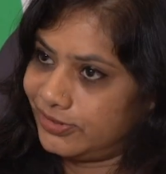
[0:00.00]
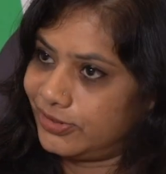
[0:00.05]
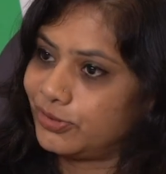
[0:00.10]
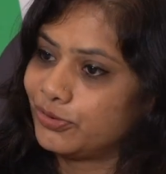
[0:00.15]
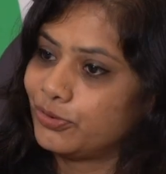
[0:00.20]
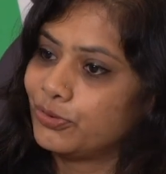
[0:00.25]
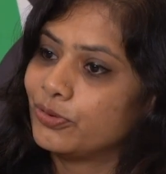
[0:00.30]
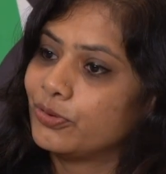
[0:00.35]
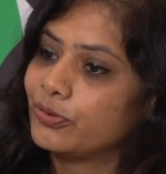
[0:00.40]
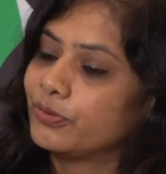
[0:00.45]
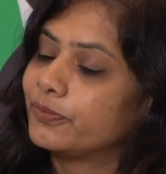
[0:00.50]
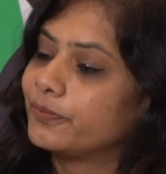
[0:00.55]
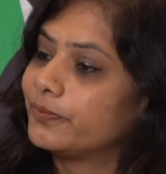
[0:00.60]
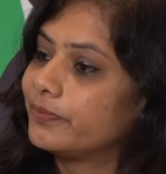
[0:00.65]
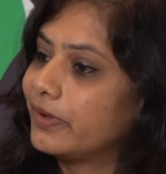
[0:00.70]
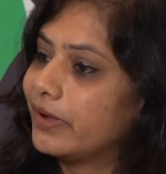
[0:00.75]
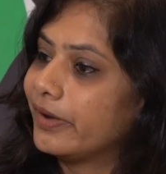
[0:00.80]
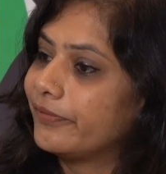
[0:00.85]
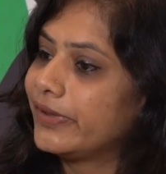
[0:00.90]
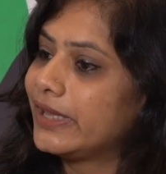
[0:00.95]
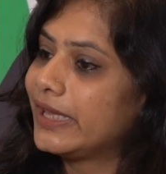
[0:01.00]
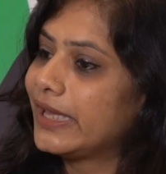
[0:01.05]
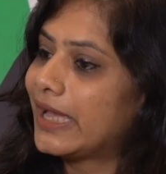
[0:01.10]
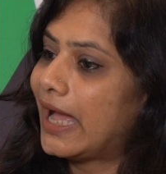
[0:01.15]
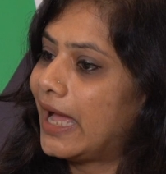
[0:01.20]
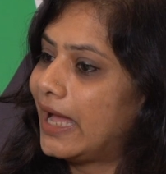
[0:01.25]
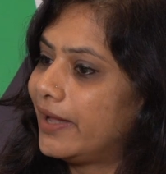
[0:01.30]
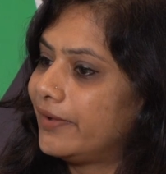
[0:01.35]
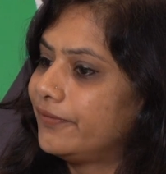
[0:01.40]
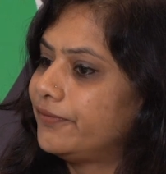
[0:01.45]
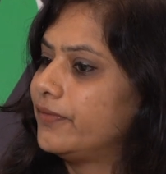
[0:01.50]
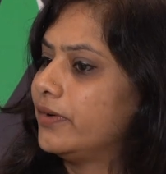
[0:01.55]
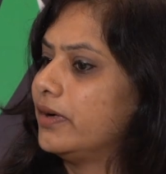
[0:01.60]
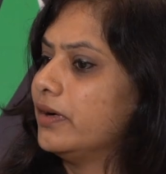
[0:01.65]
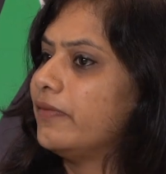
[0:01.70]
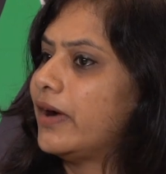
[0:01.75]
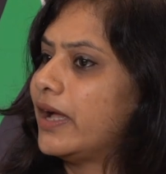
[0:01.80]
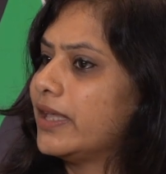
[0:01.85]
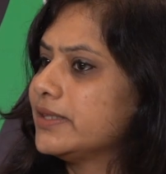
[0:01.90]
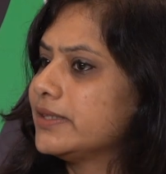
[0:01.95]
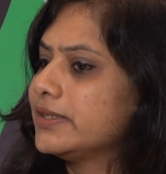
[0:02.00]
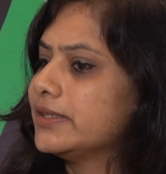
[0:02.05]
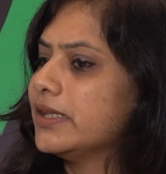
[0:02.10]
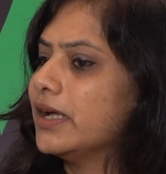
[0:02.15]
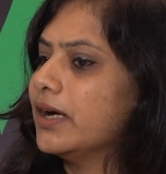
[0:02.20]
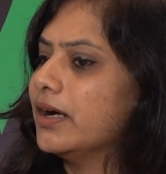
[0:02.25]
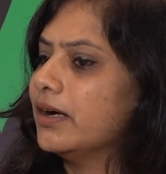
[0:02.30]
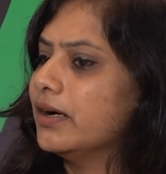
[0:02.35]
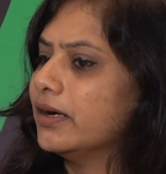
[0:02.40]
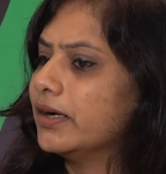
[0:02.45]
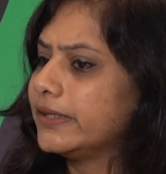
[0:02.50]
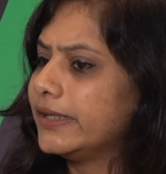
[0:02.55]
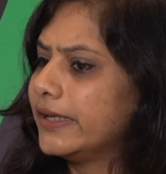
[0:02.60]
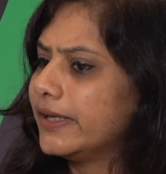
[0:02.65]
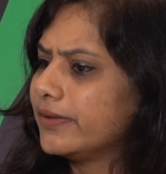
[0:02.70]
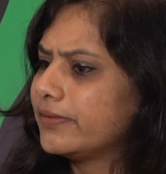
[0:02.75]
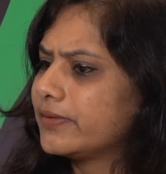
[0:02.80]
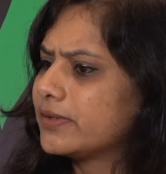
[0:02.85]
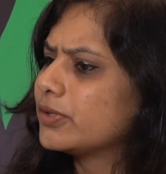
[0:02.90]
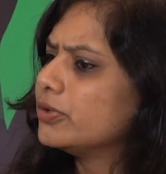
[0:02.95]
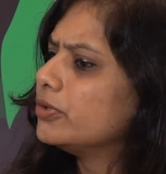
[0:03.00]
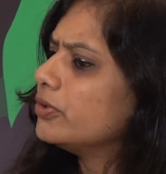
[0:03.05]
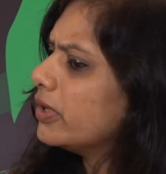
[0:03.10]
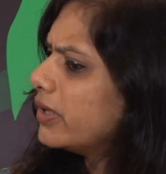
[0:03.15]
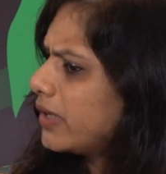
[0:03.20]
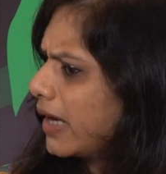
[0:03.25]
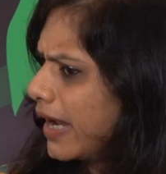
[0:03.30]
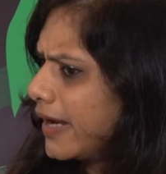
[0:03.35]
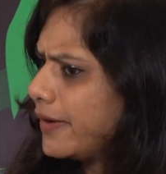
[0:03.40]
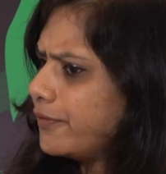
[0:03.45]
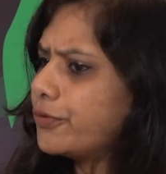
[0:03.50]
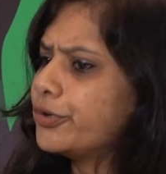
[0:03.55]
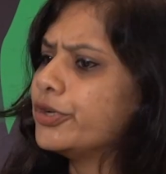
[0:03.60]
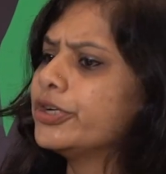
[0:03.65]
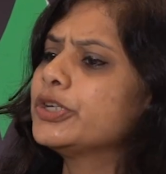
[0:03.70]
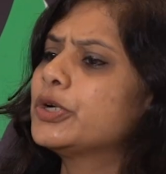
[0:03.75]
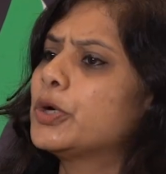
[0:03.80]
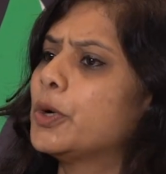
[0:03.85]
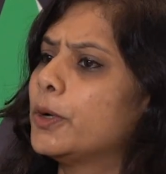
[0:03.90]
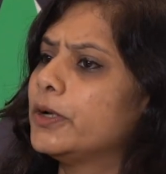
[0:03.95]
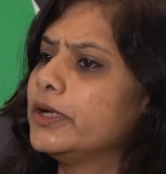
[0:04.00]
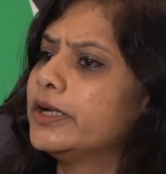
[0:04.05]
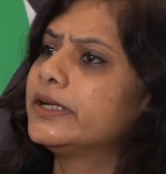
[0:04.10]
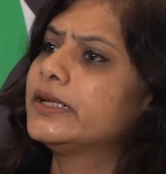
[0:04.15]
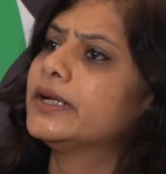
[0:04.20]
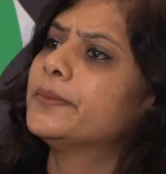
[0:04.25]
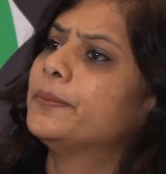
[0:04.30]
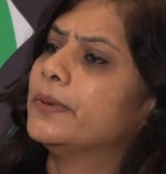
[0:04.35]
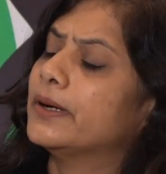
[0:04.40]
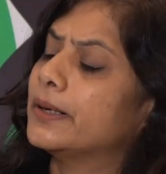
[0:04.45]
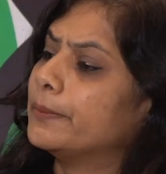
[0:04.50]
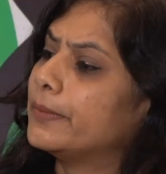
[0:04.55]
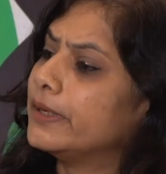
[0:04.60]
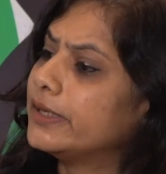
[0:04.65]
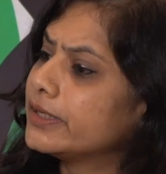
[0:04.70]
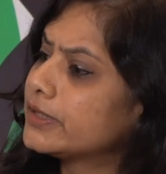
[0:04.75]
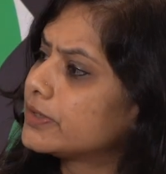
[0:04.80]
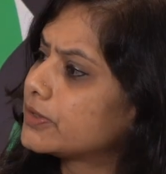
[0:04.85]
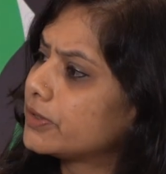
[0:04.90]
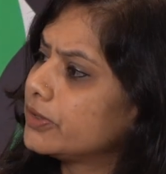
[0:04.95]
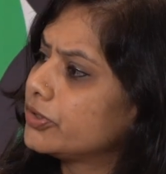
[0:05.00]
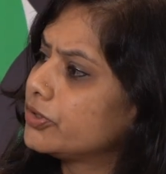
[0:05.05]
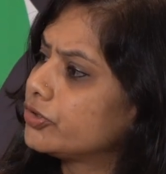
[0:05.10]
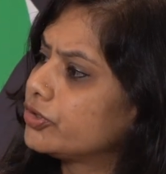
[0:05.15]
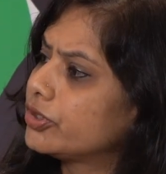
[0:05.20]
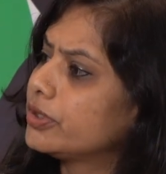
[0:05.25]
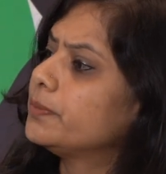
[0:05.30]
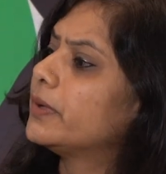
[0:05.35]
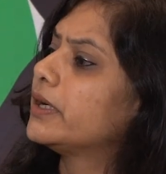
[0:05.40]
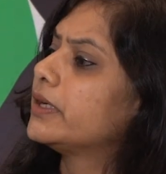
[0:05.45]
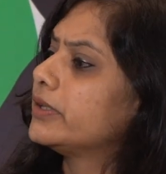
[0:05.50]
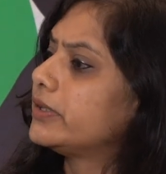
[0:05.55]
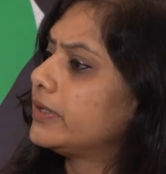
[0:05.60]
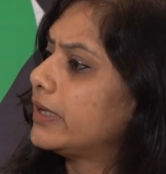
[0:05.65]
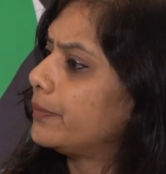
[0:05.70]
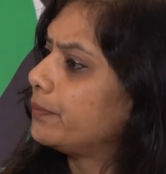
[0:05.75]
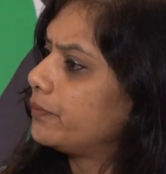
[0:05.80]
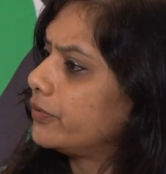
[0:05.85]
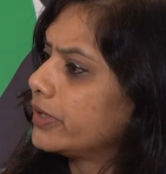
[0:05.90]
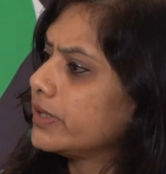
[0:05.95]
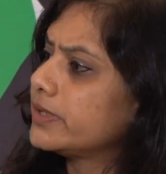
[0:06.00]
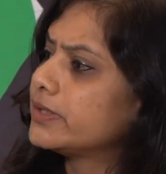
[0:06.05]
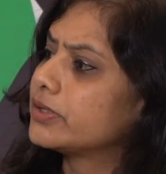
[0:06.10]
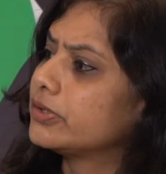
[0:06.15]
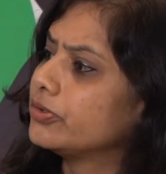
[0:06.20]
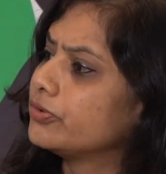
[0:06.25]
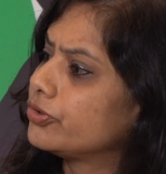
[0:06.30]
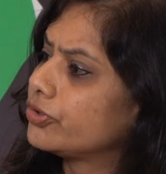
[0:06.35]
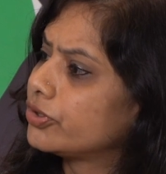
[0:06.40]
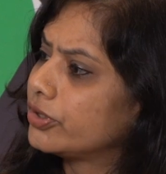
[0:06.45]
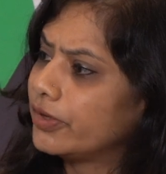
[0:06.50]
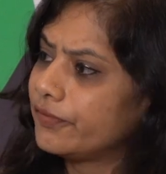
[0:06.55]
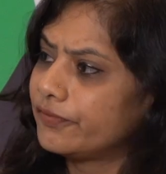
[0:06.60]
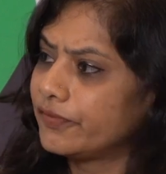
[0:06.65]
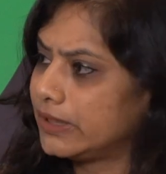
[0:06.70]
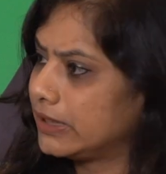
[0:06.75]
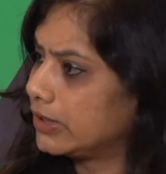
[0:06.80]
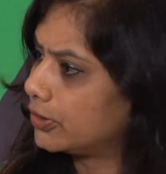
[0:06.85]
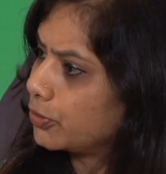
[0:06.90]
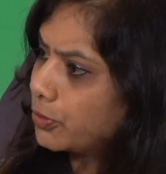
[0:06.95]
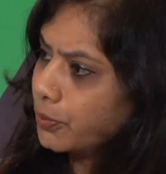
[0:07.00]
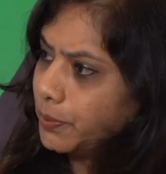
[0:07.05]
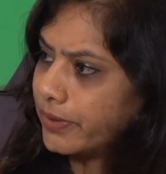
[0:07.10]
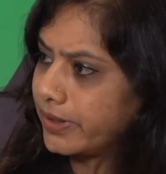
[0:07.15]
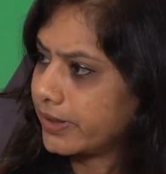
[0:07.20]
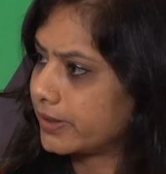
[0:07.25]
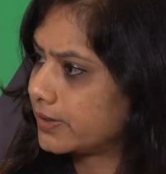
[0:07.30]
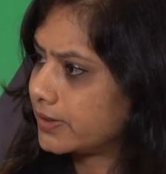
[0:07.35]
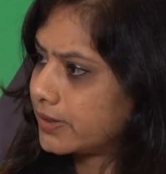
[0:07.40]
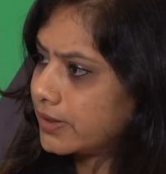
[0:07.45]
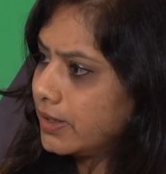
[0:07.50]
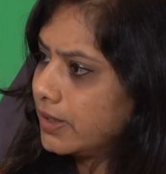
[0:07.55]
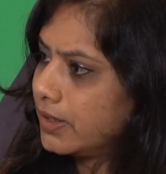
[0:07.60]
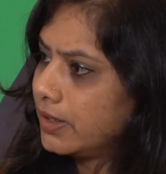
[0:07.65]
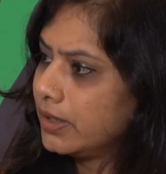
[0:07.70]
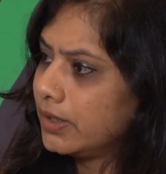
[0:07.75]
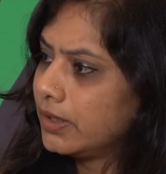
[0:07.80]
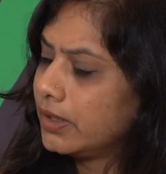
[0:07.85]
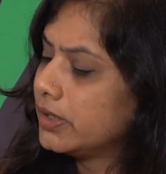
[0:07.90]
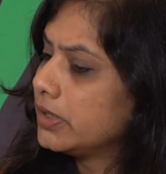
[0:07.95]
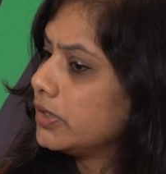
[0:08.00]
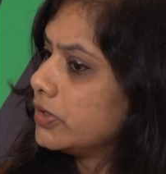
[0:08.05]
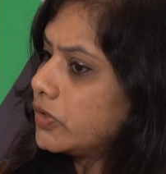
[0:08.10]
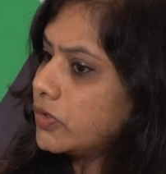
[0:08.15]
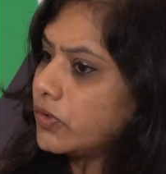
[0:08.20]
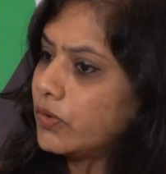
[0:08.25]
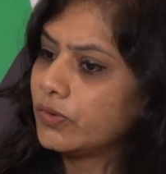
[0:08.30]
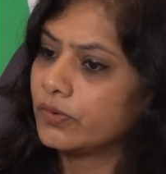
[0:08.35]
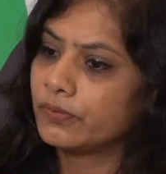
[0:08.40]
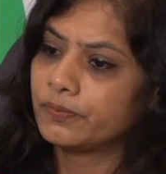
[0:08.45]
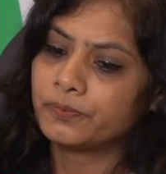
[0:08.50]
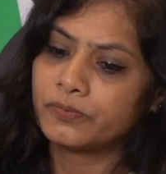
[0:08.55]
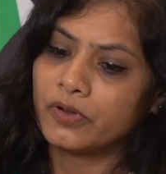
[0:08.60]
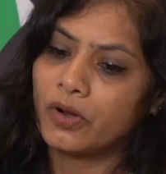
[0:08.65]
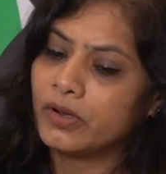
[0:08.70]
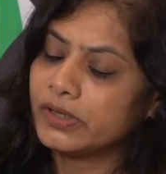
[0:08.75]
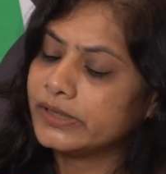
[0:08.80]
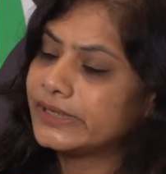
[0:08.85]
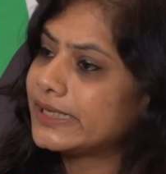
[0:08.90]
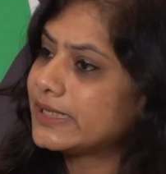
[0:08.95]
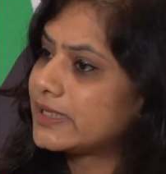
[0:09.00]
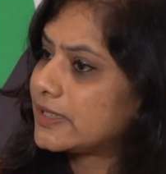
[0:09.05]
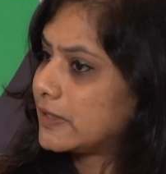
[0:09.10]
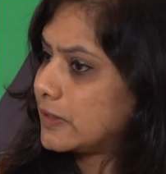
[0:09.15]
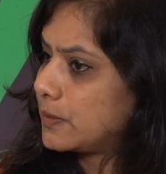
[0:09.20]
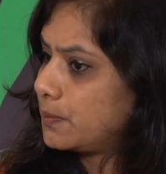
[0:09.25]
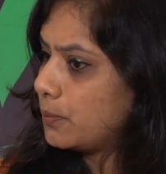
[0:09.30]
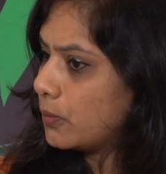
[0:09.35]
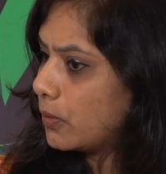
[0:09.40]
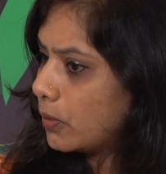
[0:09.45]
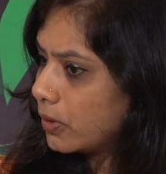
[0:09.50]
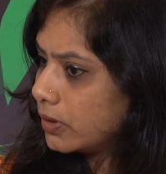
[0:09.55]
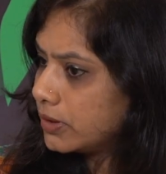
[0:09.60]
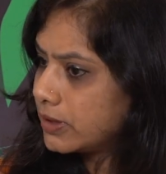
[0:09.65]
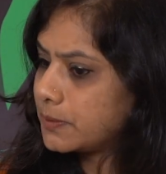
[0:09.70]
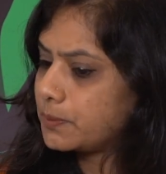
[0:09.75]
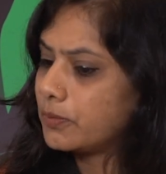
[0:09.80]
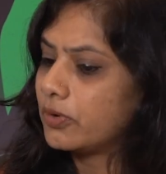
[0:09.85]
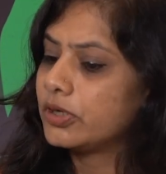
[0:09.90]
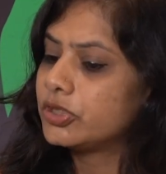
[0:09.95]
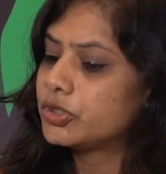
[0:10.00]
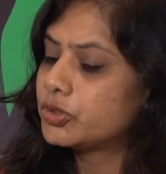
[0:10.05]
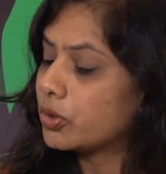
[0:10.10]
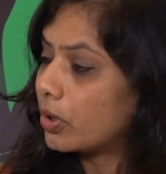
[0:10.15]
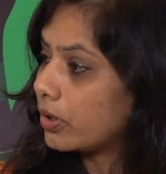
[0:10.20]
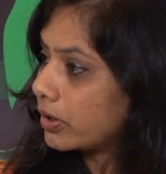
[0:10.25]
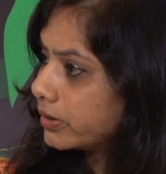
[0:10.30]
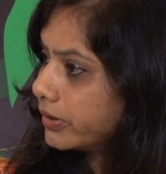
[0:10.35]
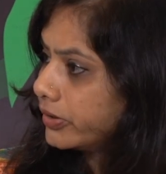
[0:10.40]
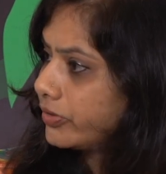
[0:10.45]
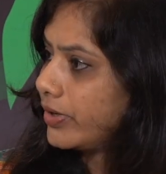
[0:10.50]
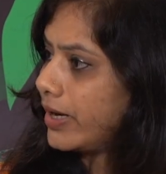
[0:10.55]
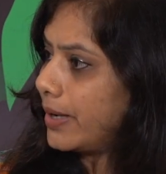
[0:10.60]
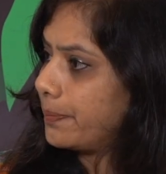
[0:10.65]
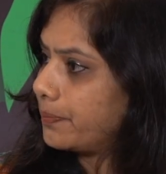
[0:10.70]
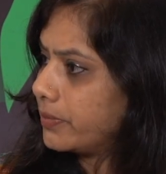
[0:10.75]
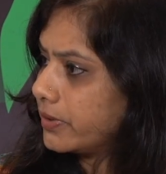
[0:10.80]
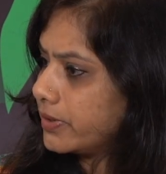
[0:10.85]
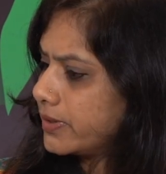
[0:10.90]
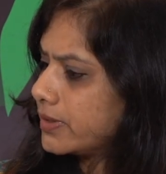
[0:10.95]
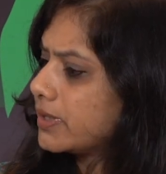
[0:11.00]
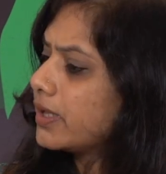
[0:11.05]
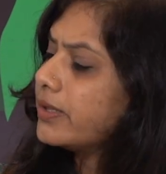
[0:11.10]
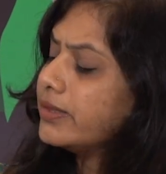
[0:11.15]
So we have one, uh, so I wouldn't call it a permanent solution, but a temporary solution of eco bricks. Right. So all these small, small chocolate wrappers.